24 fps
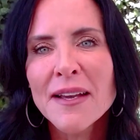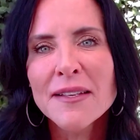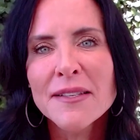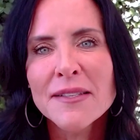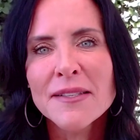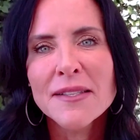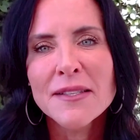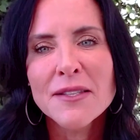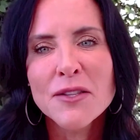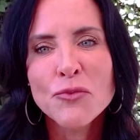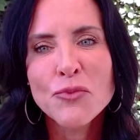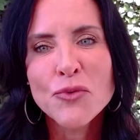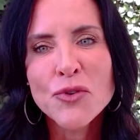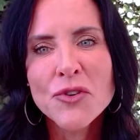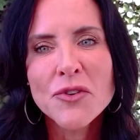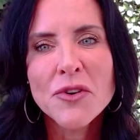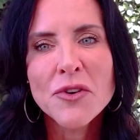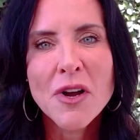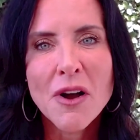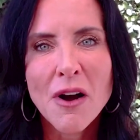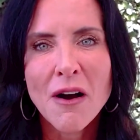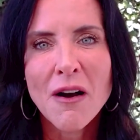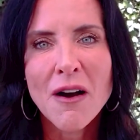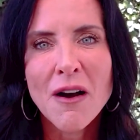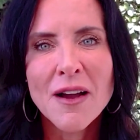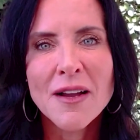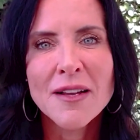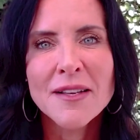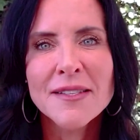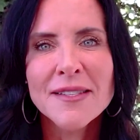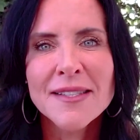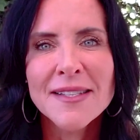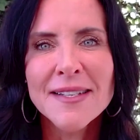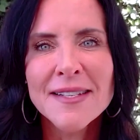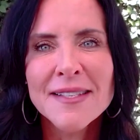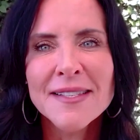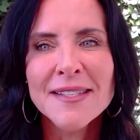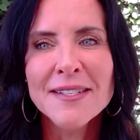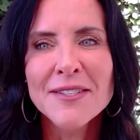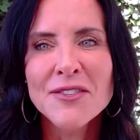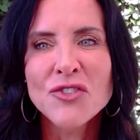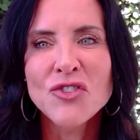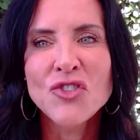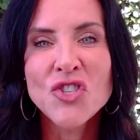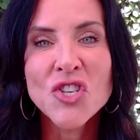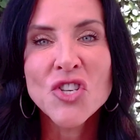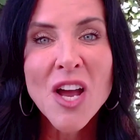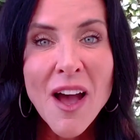Because the root cause isn't
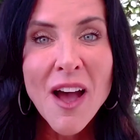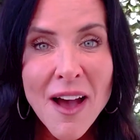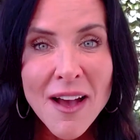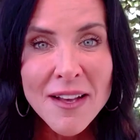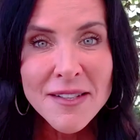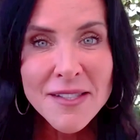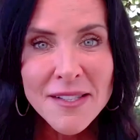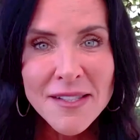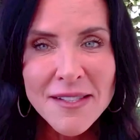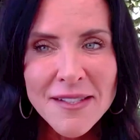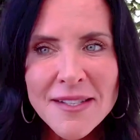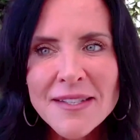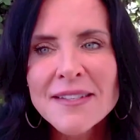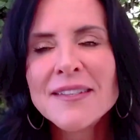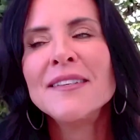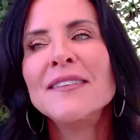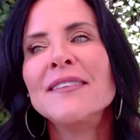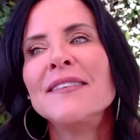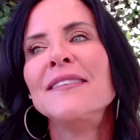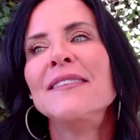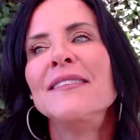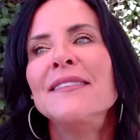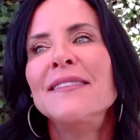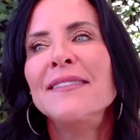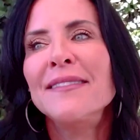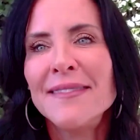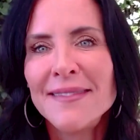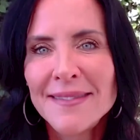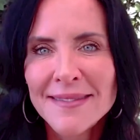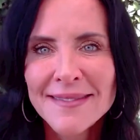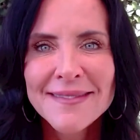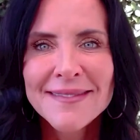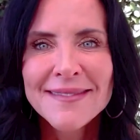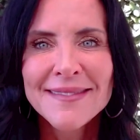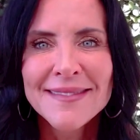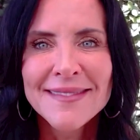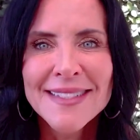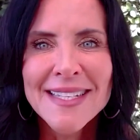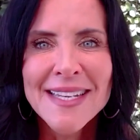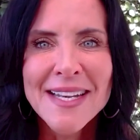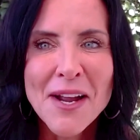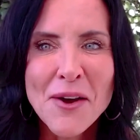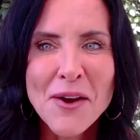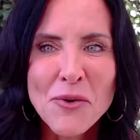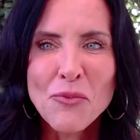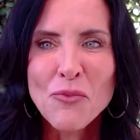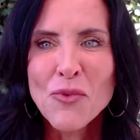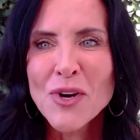just,
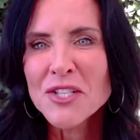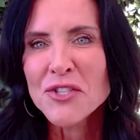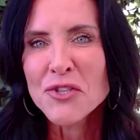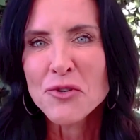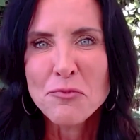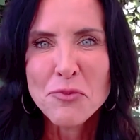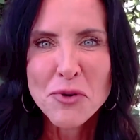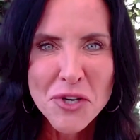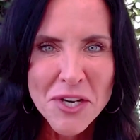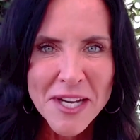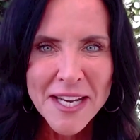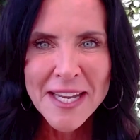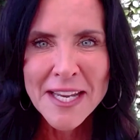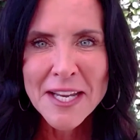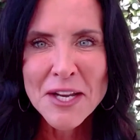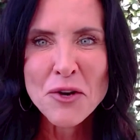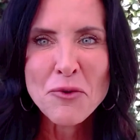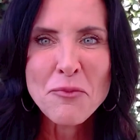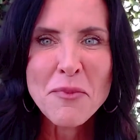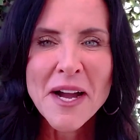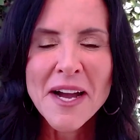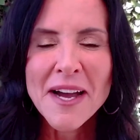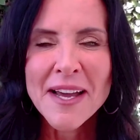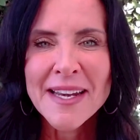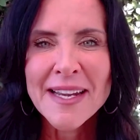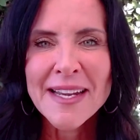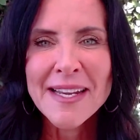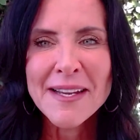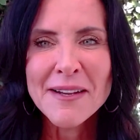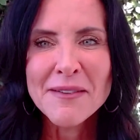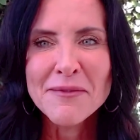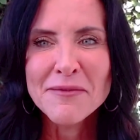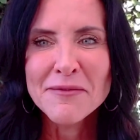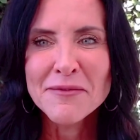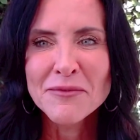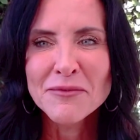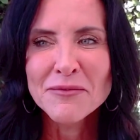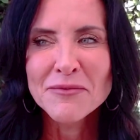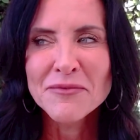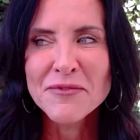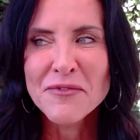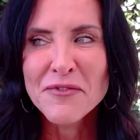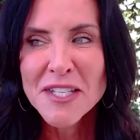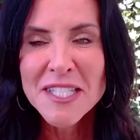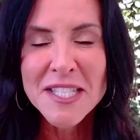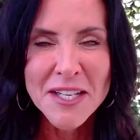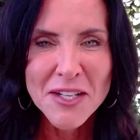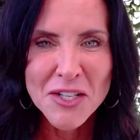what you're putting in your body
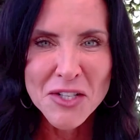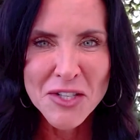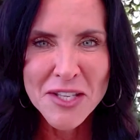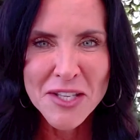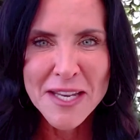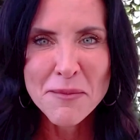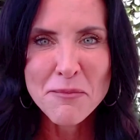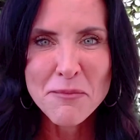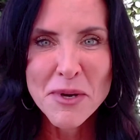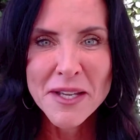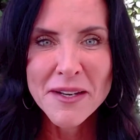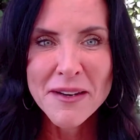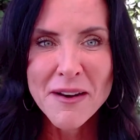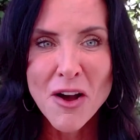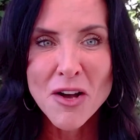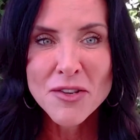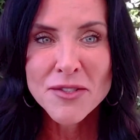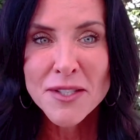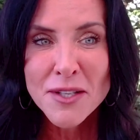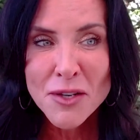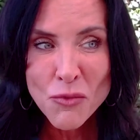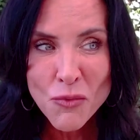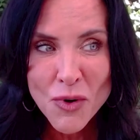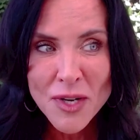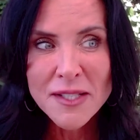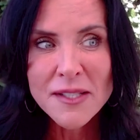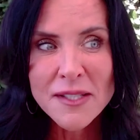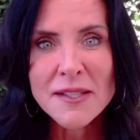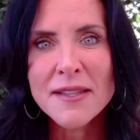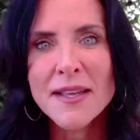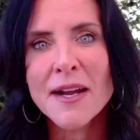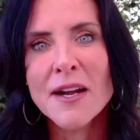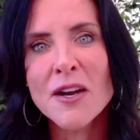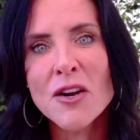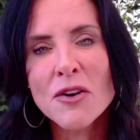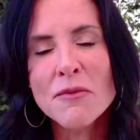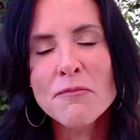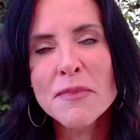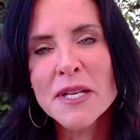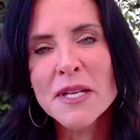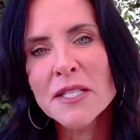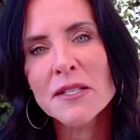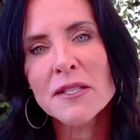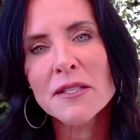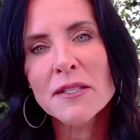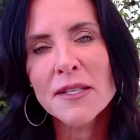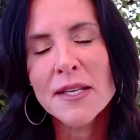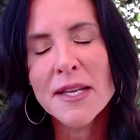physically, but also what's there
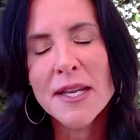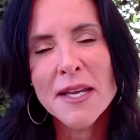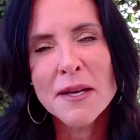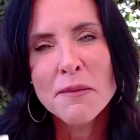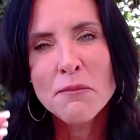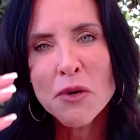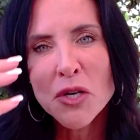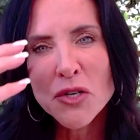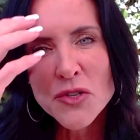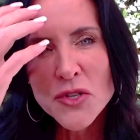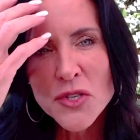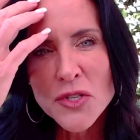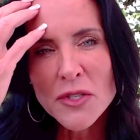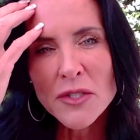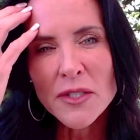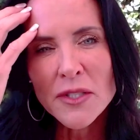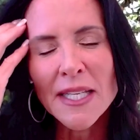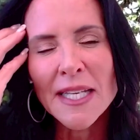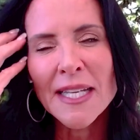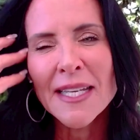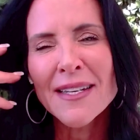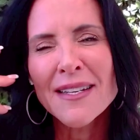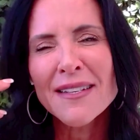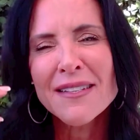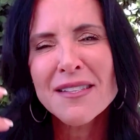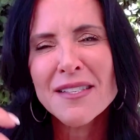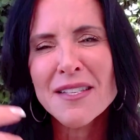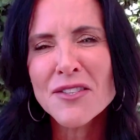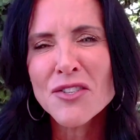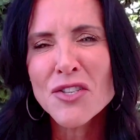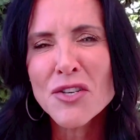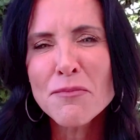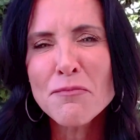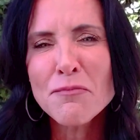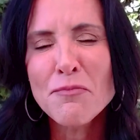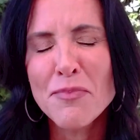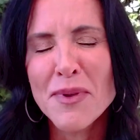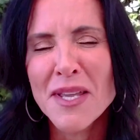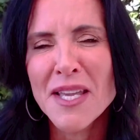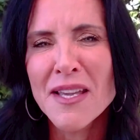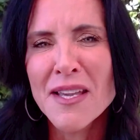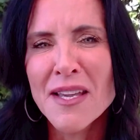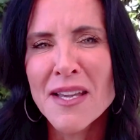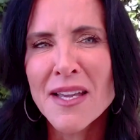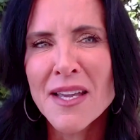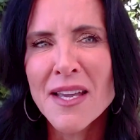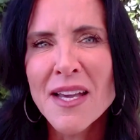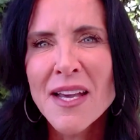mentally, emotionally. And it's such a
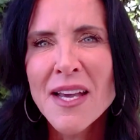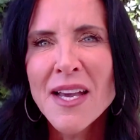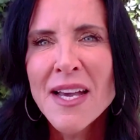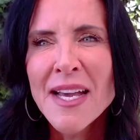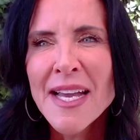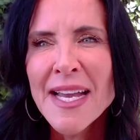big